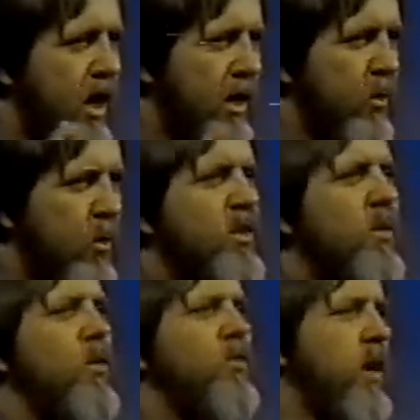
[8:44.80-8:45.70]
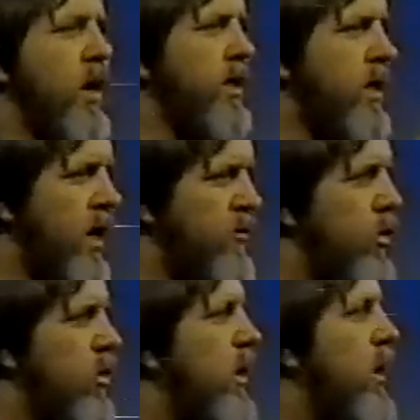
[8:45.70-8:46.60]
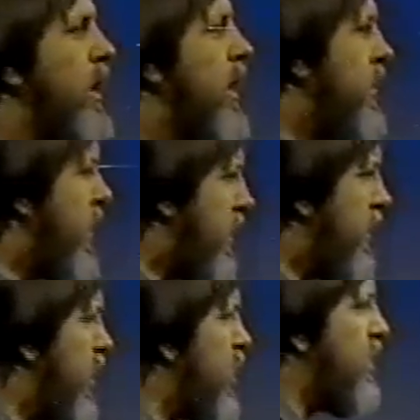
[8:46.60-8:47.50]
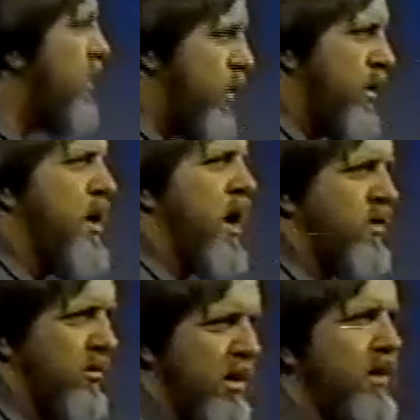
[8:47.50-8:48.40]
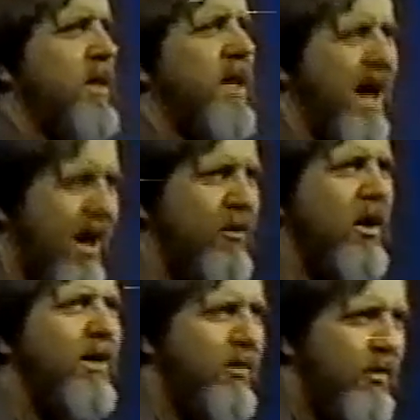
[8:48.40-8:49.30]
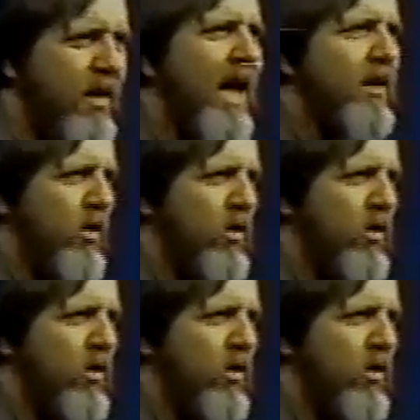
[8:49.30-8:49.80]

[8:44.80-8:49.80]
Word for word: In other words, it wants to uncover the conditions for the possibility of that